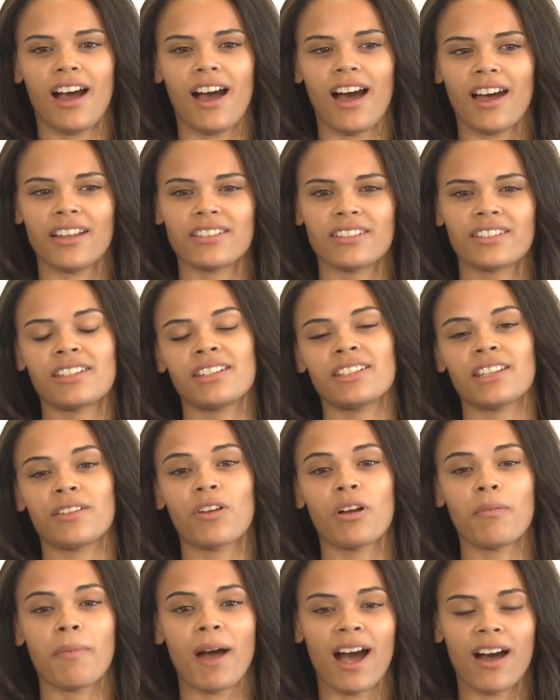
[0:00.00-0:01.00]
And since
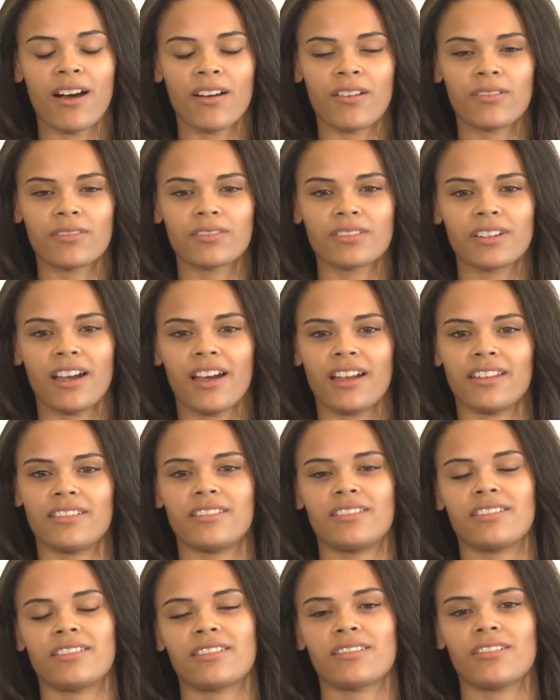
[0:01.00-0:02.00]
I've come out,
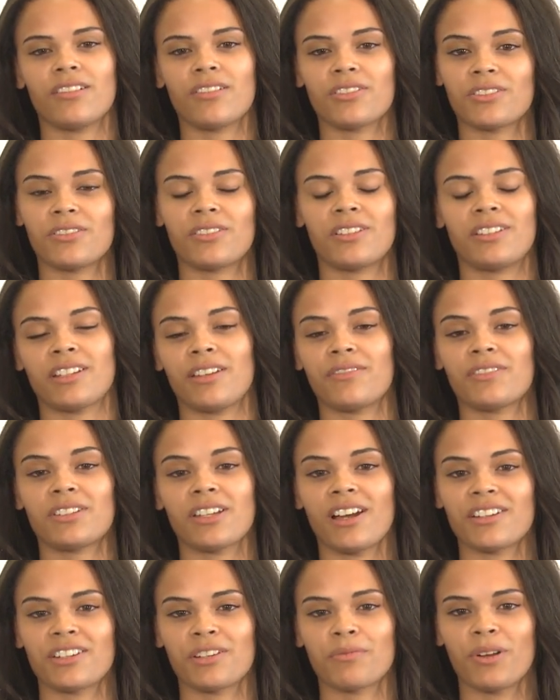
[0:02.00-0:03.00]
and also since I've
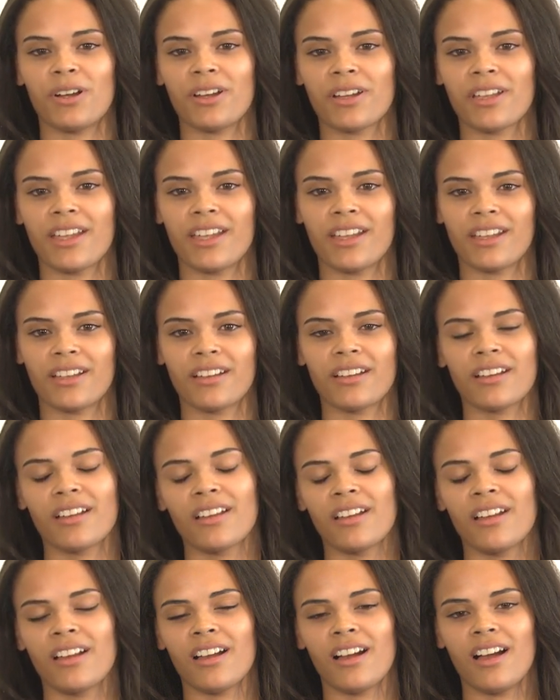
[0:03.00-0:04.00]
started working
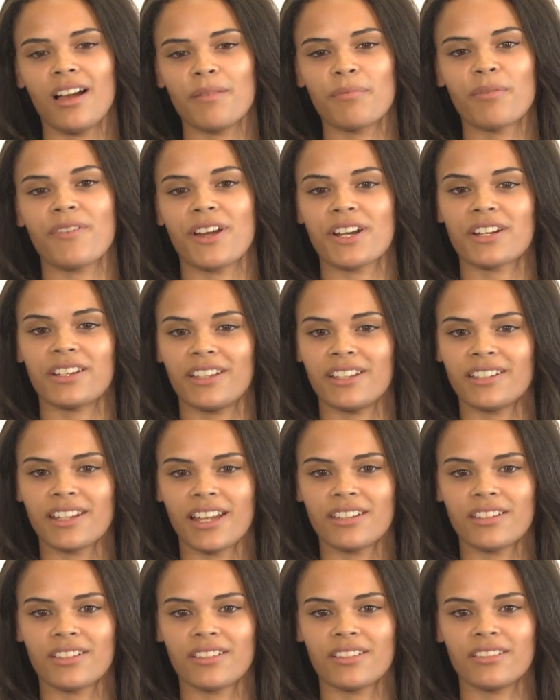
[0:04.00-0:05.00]
professionally at
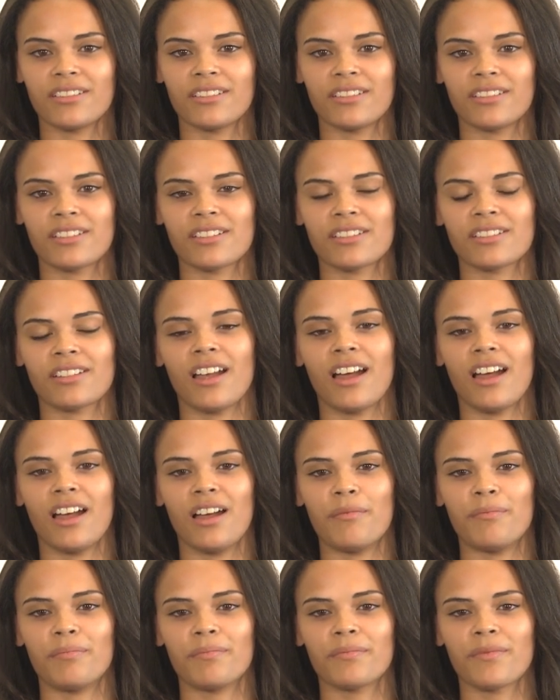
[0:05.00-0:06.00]
Dentons,
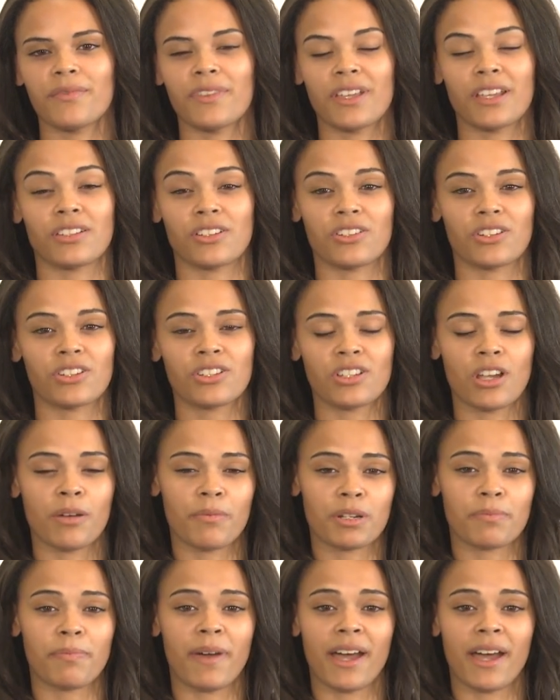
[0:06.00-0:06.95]
things are just so much